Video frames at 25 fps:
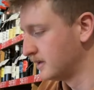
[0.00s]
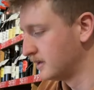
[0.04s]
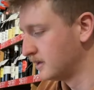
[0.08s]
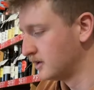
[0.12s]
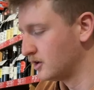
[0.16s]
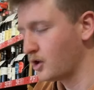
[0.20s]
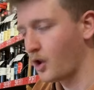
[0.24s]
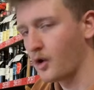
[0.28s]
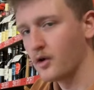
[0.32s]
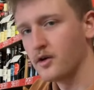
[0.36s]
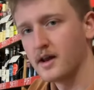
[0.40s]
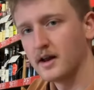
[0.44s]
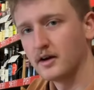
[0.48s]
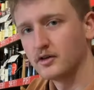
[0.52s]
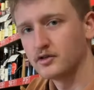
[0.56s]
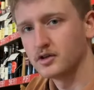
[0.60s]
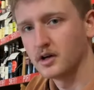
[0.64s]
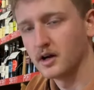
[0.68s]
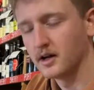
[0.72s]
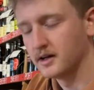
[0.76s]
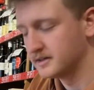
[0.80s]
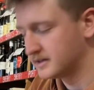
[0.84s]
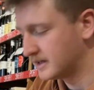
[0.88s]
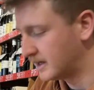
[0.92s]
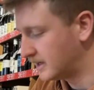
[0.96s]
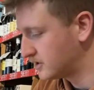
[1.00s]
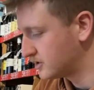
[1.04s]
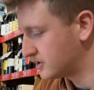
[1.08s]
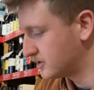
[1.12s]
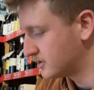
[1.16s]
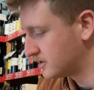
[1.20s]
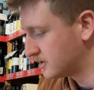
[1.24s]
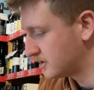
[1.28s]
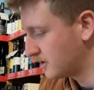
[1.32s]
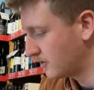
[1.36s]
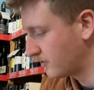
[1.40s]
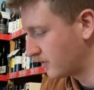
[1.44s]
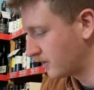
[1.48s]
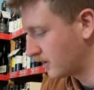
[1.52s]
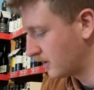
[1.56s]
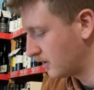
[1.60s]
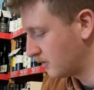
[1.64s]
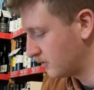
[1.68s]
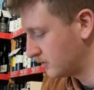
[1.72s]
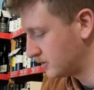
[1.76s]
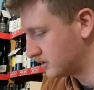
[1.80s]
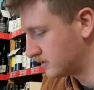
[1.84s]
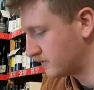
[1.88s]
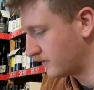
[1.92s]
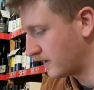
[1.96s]
Non-naturalisation certificate,
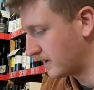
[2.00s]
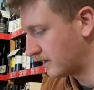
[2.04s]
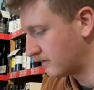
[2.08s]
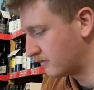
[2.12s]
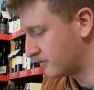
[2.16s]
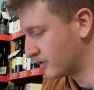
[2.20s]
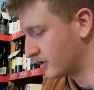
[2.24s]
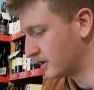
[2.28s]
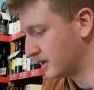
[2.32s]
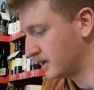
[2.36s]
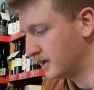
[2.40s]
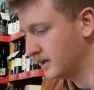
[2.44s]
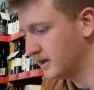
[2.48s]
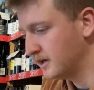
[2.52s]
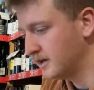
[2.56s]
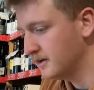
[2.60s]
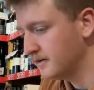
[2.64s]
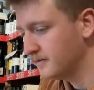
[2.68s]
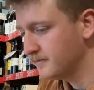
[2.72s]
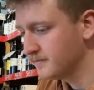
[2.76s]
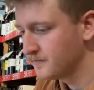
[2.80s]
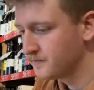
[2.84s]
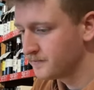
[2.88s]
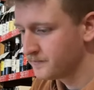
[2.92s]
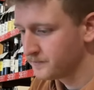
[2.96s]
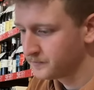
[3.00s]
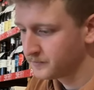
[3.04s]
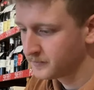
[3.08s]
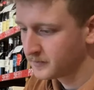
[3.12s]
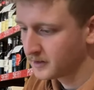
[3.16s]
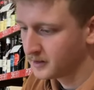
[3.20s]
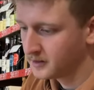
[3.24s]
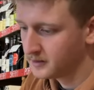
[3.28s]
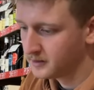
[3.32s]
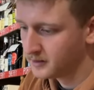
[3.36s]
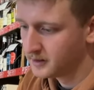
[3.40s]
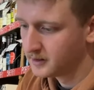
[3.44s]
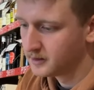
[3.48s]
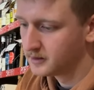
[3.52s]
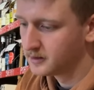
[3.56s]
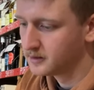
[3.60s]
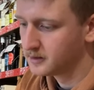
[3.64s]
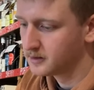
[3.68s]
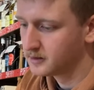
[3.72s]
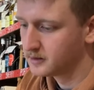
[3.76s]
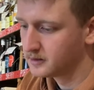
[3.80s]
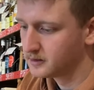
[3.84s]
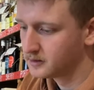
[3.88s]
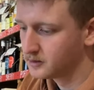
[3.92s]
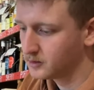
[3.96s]
which is valid for a year.
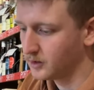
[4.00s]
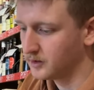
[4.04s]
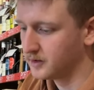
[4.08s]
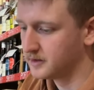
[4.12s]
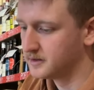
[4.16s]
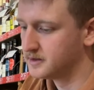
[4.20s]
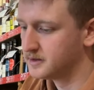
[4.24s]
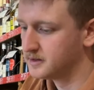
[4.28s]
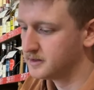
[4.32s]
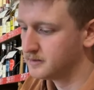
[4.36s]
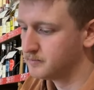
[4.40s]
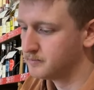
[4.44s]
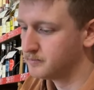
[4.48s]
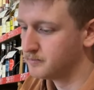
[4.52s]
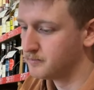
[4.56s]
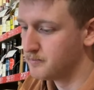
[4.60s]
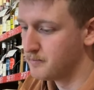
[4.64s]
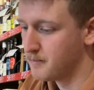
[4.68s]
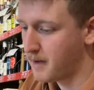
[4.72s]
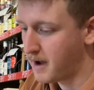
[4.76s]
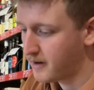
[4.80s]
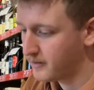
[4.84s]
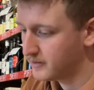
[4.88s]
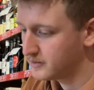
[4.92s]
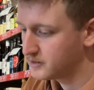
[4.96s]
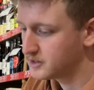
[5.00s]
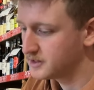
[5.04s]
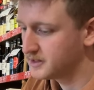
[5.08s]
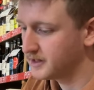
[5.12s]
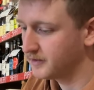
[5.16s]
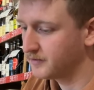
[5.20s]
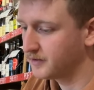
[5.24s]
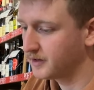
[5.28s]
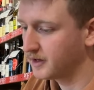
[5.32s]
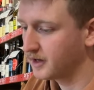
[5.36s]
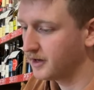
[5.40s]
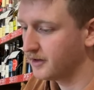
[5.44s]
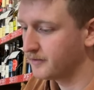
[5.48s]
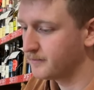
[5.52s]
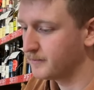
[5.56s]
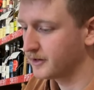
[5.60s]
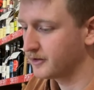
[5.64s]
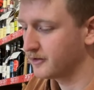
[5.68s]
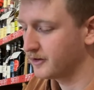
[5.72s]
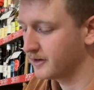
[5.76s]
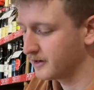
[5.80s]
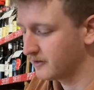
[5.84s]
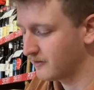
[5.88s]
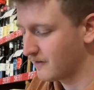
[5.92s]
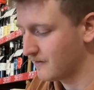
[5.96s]
Got the marriage certificate of my
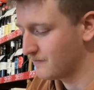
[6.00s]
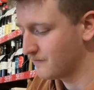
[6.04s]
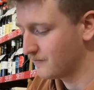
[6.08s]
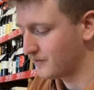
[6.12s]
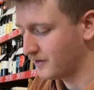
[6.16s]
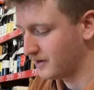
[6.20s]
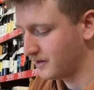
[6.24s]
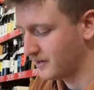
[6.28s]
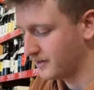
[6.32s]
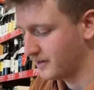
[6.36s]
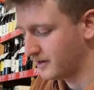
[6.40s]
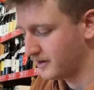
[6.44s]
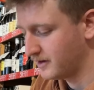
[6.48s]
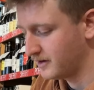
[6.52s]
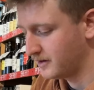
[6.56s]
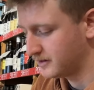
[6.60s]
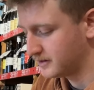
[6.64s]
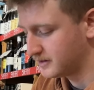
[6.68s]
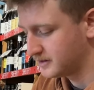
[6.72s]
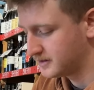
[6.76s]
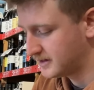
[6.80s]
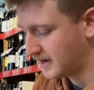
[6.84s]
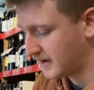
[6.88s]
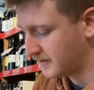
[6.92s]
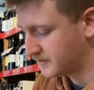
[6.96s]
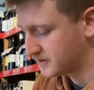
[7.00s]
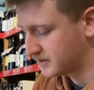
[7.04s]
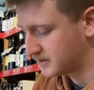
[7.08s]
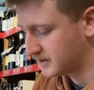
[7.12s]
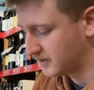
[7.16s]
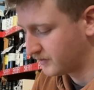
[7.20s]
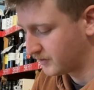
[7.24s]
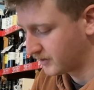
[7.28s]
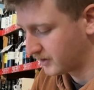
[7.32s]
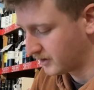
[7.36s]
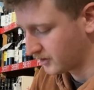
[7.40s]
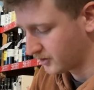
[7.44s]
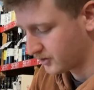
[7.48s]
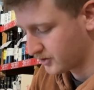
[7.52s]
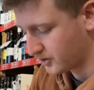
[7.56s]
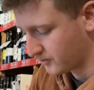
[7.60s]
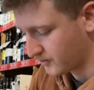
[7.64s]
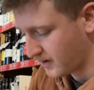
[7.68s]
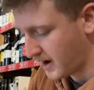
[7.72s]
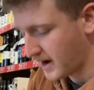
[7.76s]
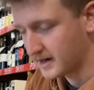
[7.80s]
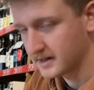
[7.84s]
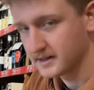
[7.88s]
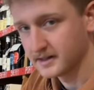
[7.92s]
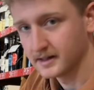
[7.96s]
great-grandfather. Death certificate
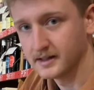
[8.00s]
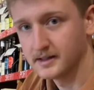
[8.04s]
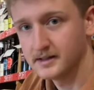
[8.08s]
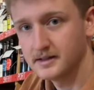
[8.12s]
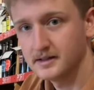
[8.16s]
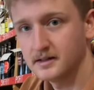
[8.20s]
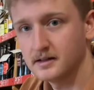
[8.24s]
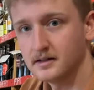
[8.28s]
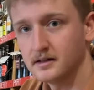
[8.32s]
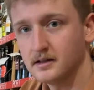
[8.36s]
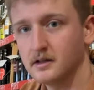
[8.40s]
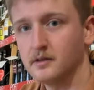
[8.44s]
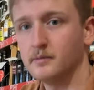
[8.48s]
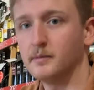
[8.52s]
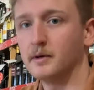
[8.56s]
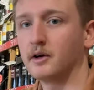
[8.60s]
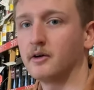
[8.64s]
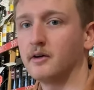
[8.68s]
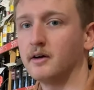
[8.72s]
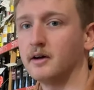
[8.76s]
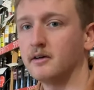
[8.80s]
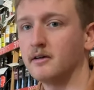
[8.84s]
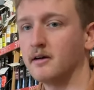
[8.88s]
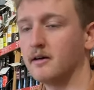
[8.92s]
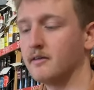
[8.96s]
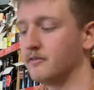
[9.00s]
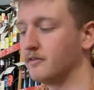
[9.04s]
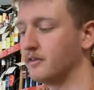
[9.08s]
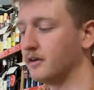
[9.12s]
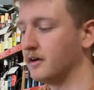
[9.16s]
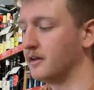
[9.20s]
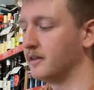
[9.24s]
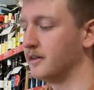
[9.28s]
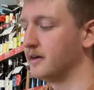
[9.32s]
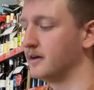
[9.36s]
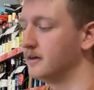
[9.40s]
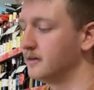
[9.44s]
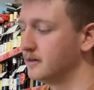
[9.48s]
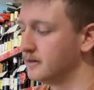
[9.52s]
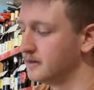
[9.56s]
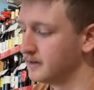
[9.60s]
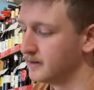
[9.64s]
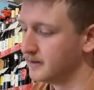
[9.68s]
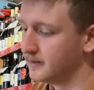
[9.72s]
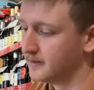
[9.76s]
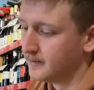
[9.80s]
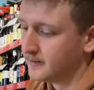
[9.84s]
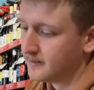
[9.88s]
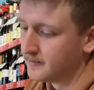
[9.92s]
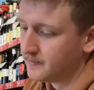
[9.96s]
corrected of my great-grandfather.
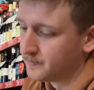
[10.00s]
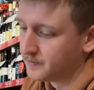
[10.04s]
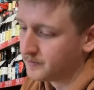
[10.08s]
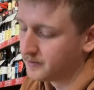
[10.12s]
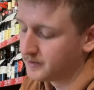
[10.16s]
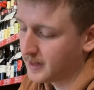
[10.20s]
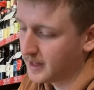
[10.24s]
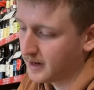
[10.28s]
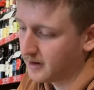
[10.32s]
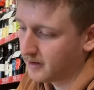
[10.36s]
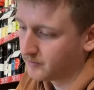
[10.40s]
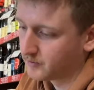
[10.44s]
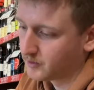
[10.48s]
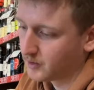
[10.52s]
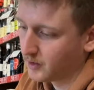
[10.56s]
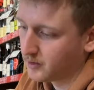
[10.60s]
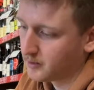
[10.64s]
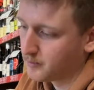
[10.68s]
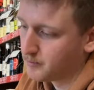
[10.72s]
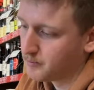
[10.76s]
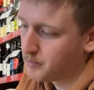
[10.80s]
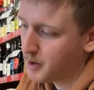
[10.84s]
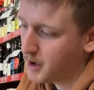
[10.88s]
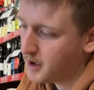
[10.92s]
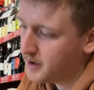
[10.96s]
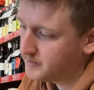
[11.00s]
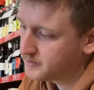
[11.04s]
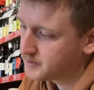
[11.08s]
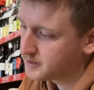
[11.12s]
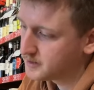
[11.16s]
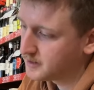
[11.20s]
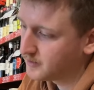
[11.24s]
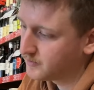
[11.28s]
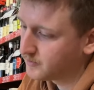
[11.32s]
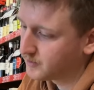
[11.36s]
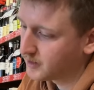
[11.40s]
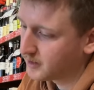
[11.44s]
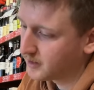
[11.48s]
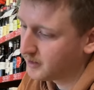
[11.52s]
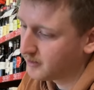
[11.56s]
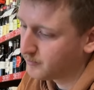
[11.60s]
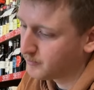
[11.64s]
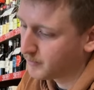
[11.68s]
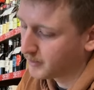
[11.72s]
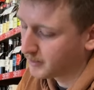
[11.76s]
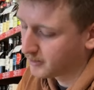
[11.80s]
Then I've got the birth certificate of my